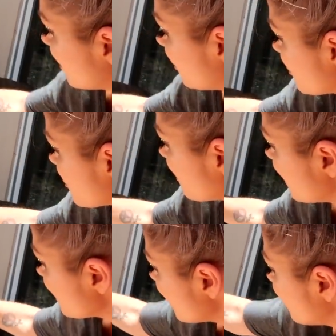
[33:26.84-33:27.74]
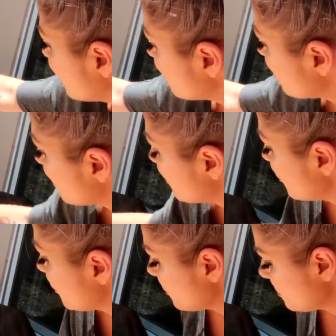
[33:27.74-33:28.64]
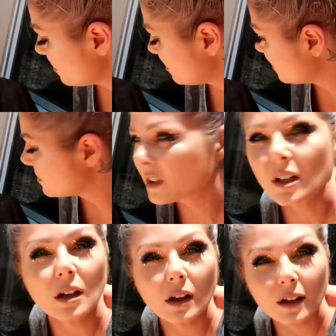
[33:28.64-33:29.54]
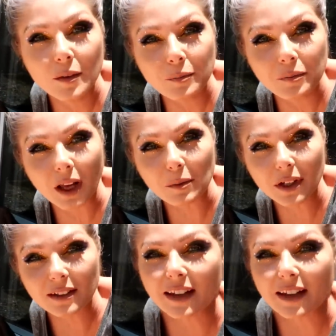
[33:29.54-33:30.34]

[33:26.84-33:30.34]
Are you sure it's not a little warm for you? I'm gonna